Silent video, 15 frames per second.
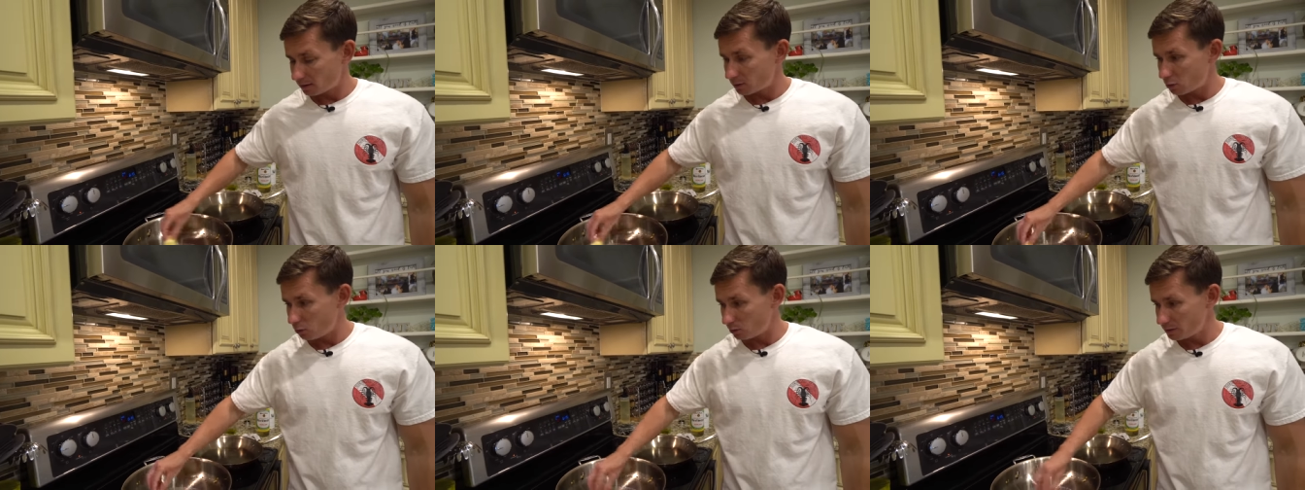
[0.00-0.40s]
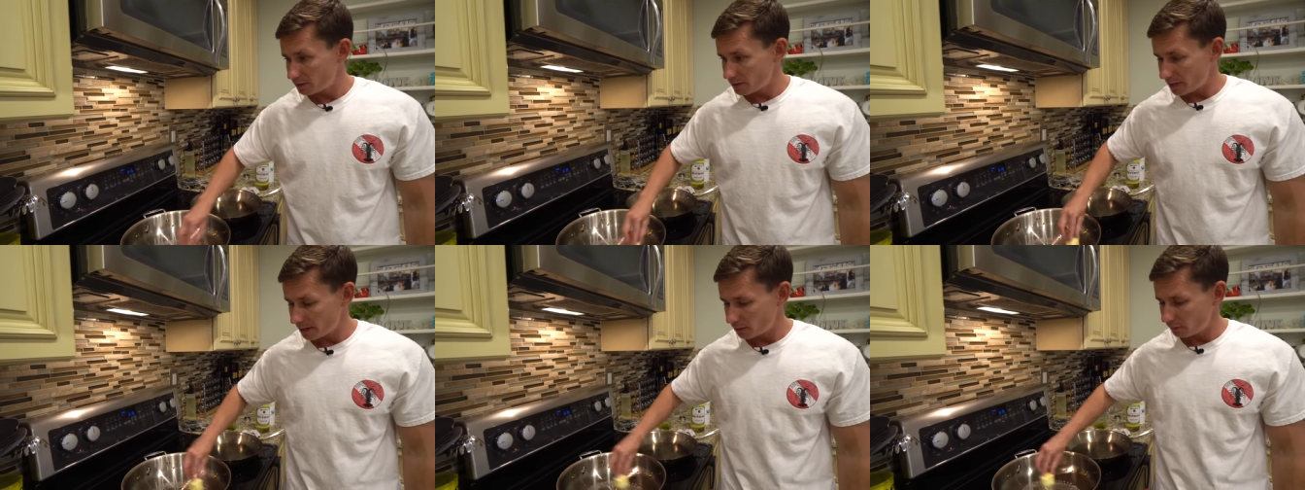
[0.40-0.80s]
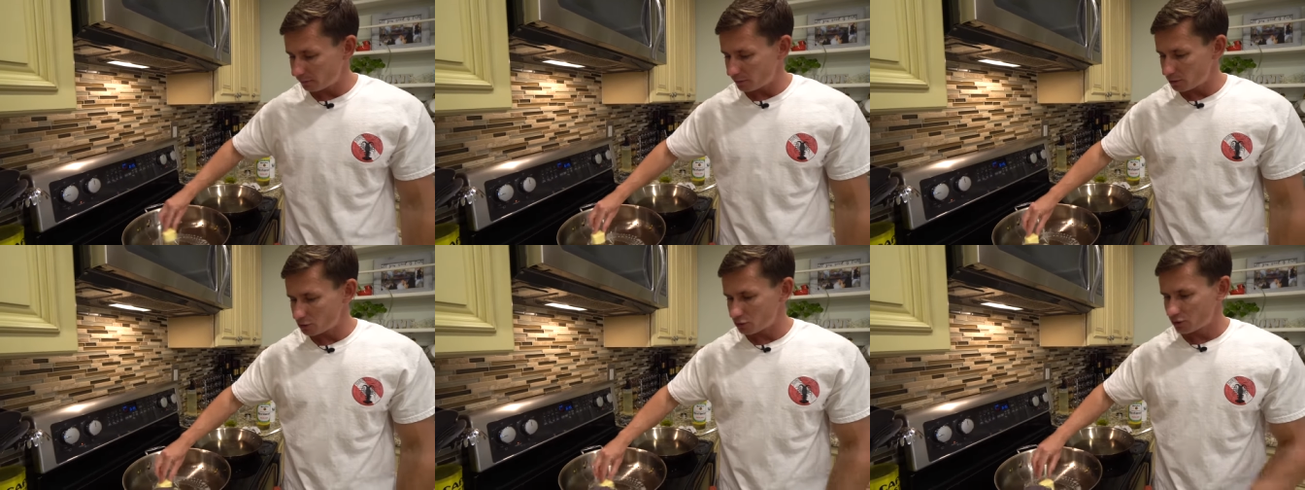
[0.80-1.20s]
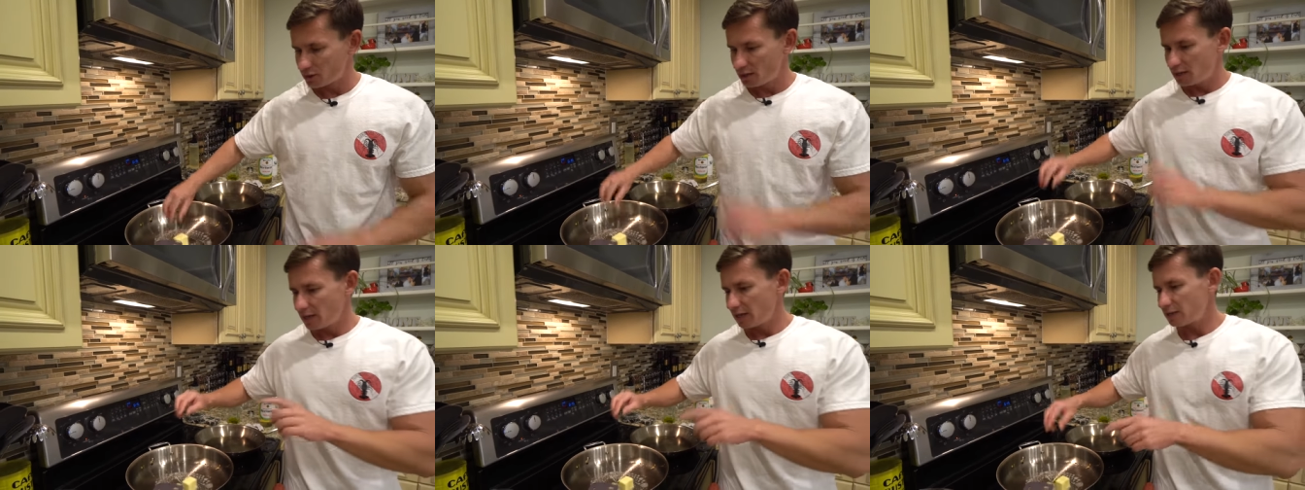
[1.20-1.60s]
golden tile fish,
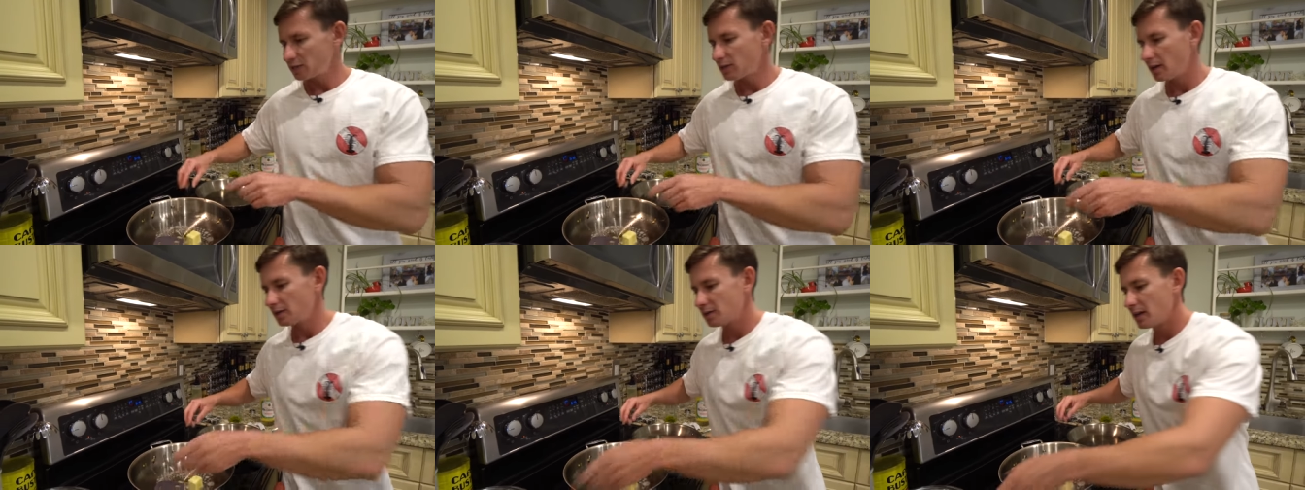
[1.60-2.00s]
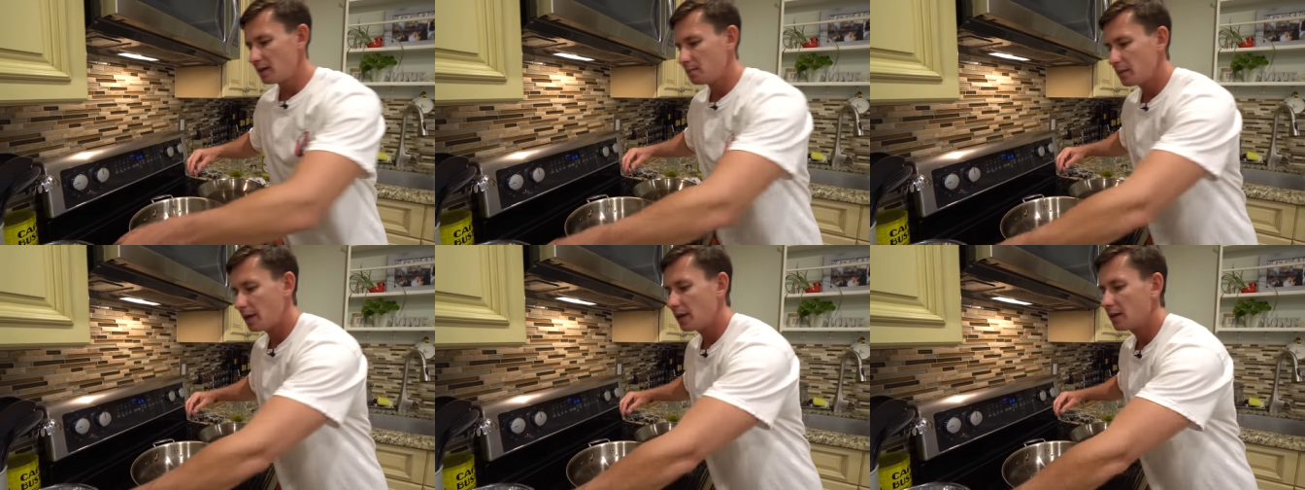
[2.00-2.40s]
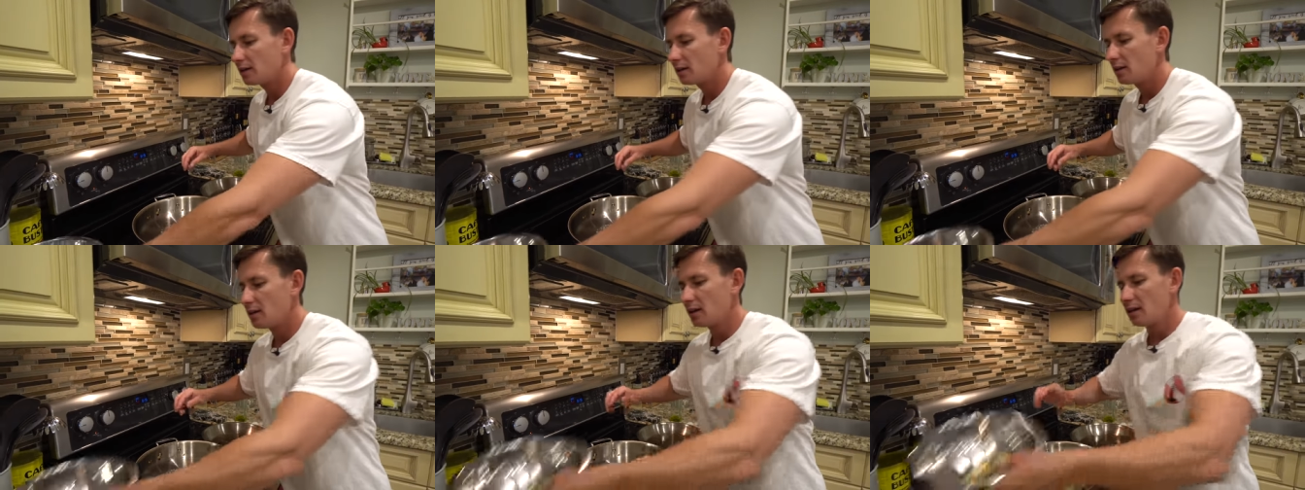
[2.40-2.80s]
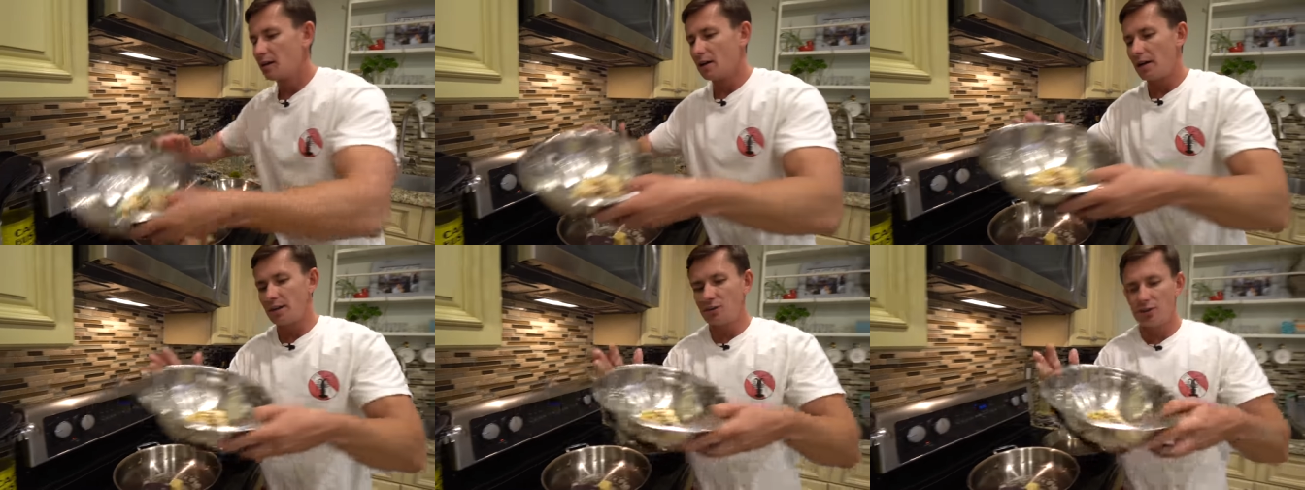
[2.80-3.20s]
in a saute pan,
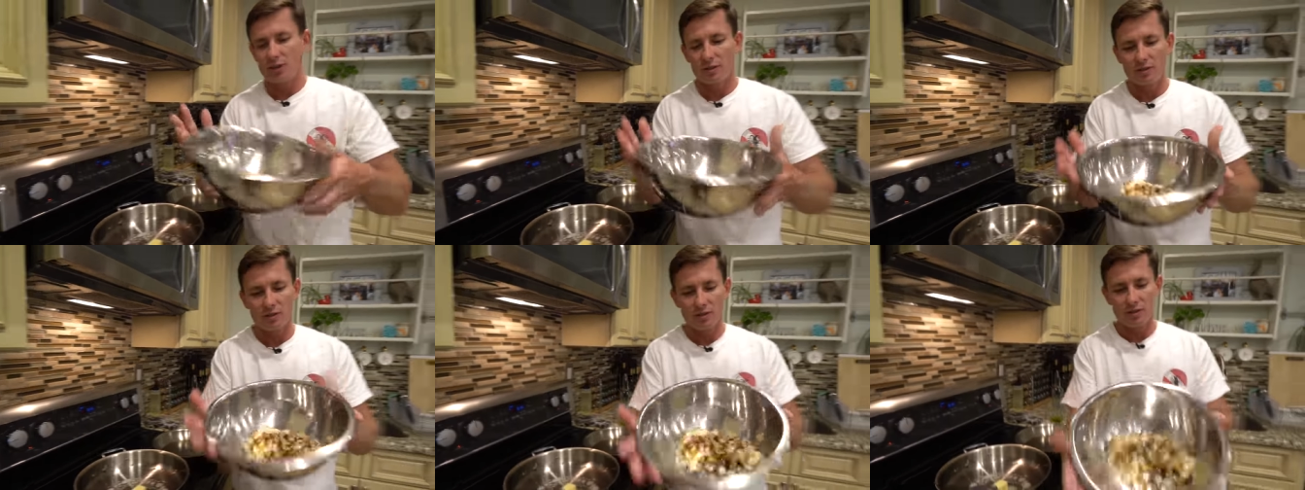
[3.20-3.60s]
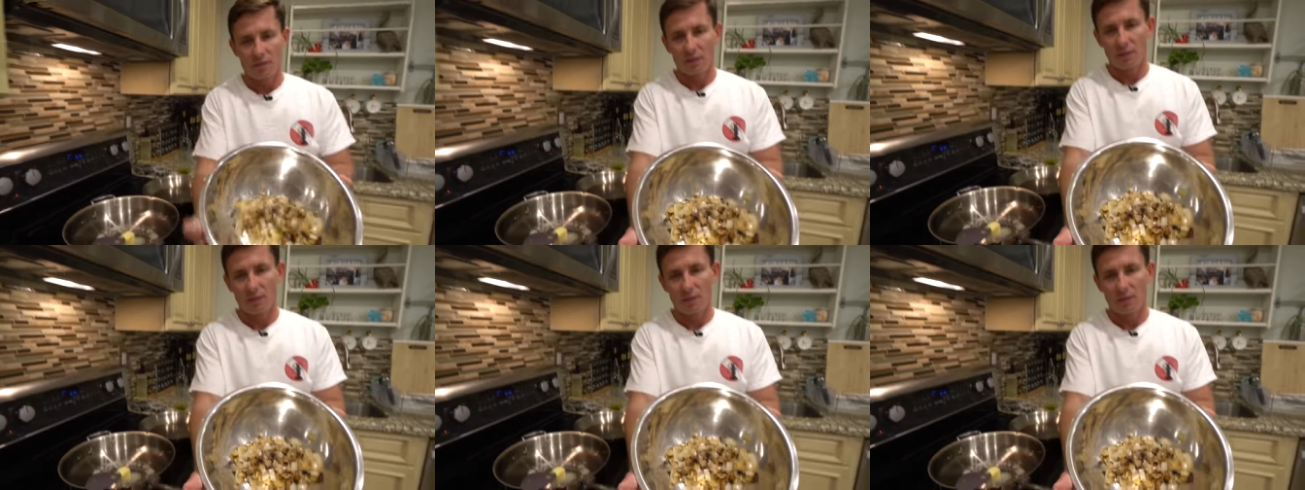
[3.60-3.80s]
I just